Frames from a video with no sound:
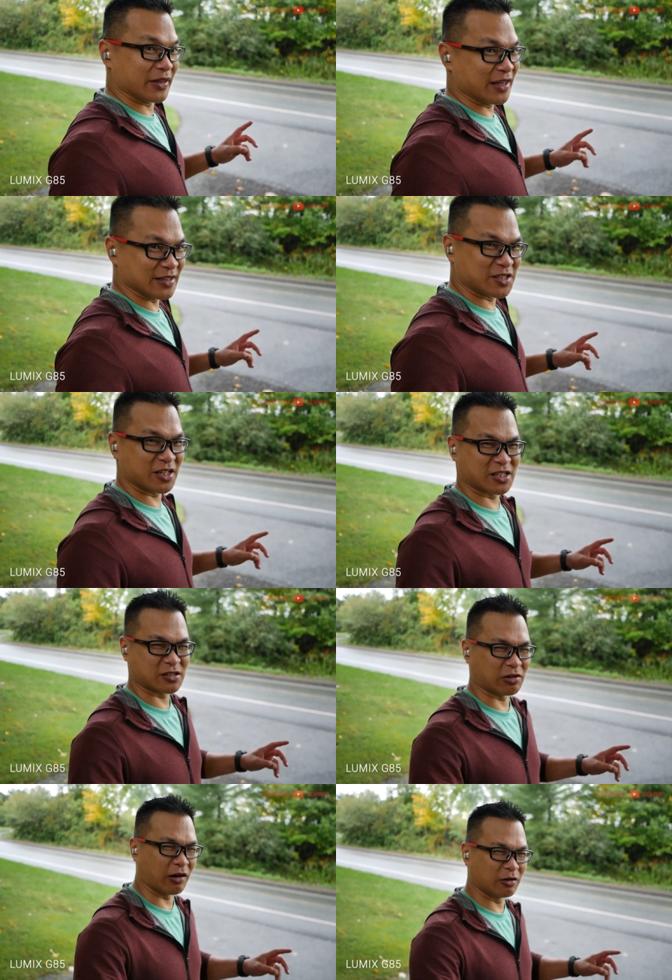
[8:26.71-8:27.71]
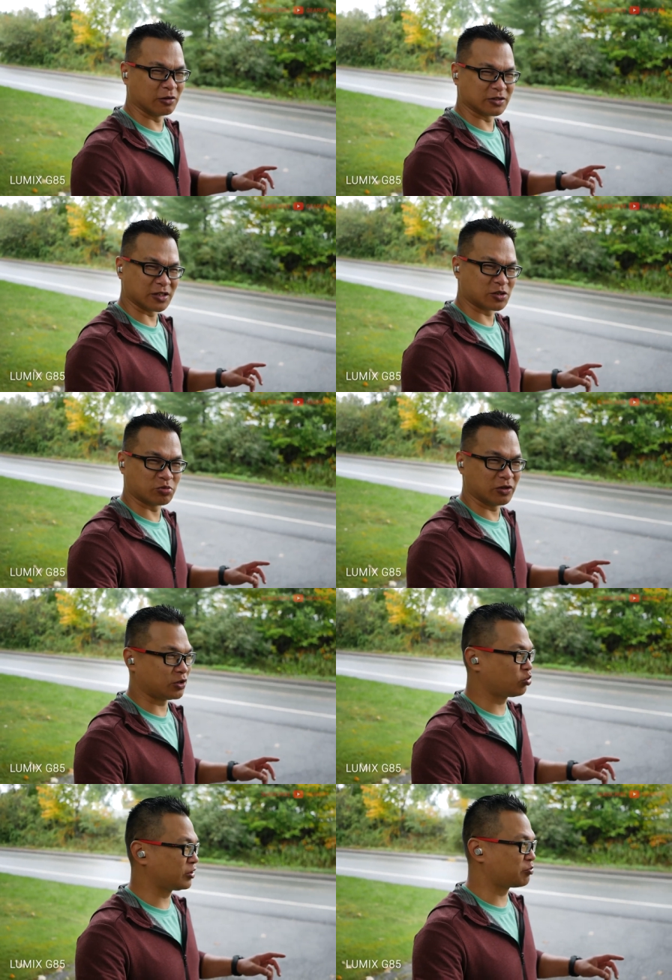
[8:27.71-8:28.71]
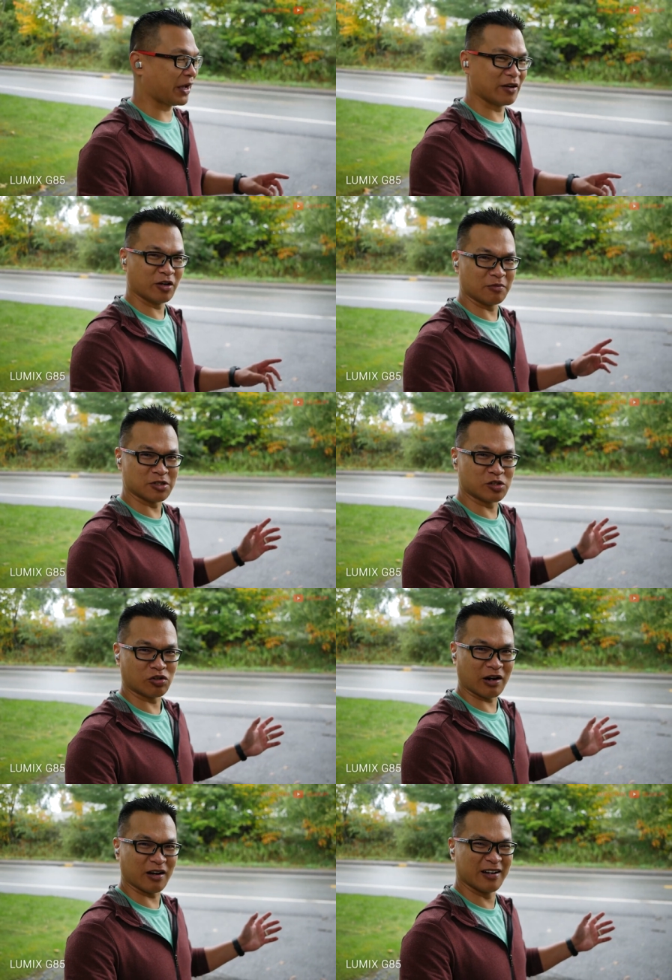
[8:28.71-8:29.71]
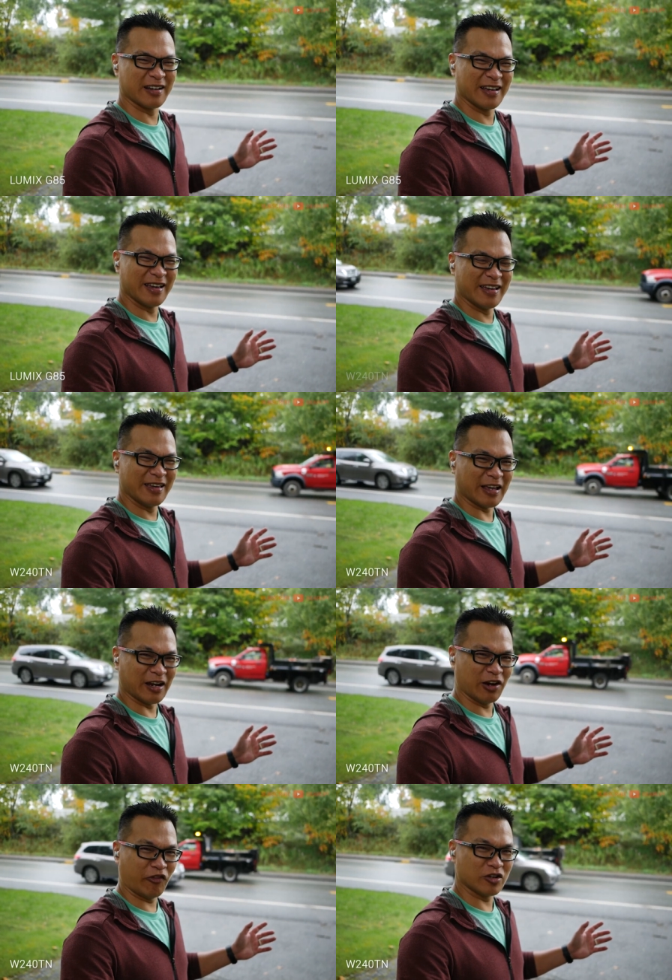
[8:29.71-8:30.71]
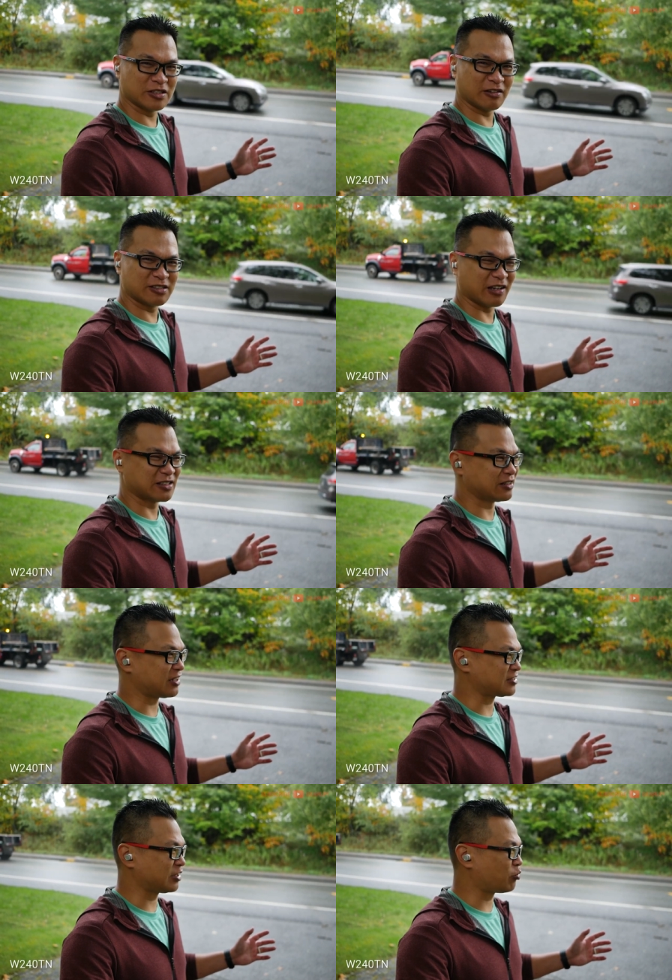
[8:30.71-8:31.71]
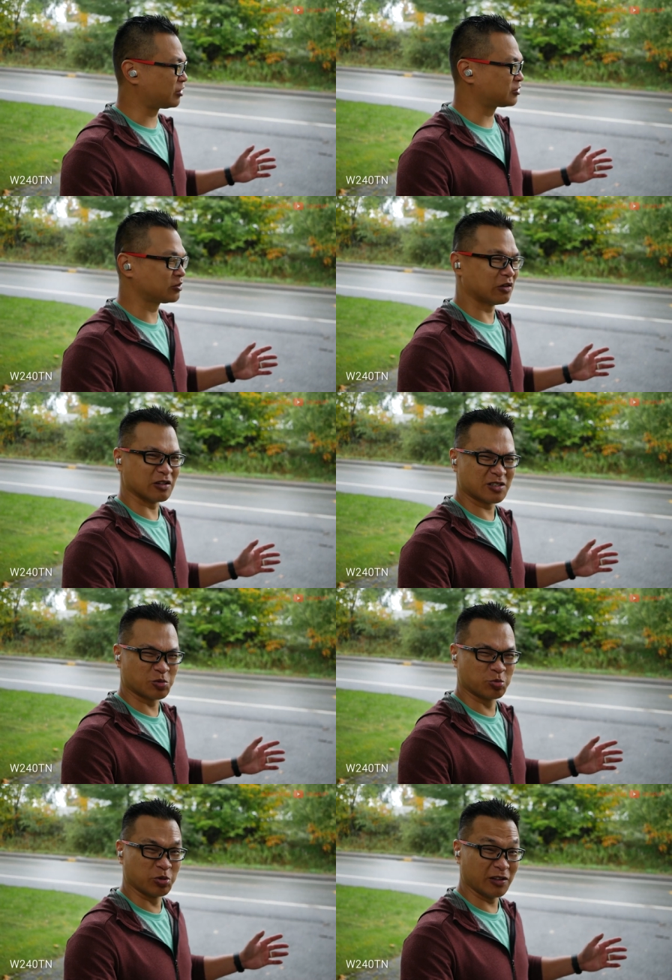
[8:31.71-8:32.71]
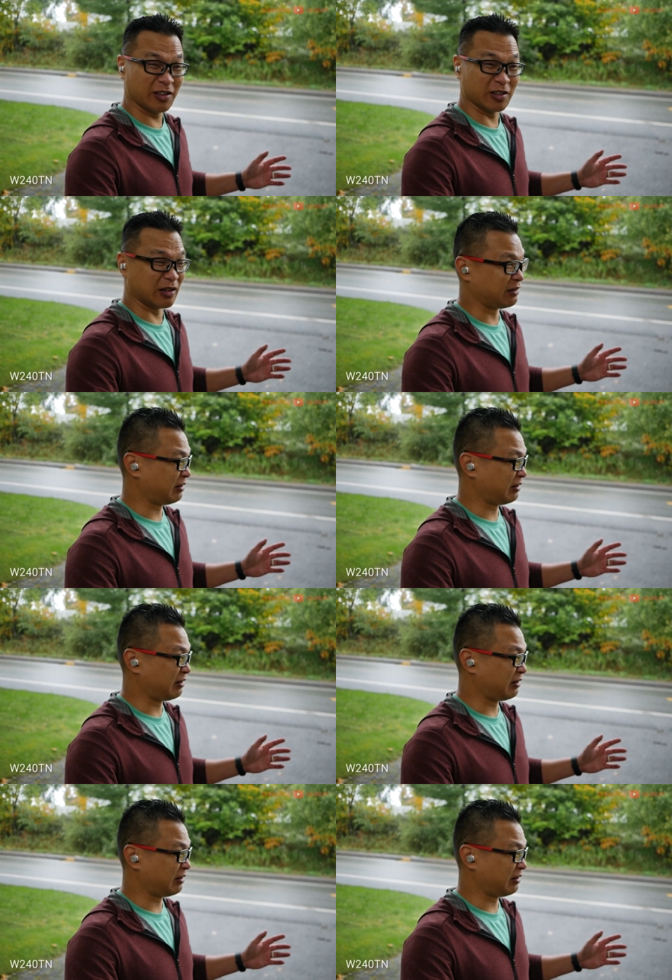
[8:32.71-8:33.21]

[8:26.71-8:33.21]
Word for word: It just struggles. It's really, really bad. Here comes a truck. You can hear for yourselves. Testing, testing, 1, 2, 3. It's really...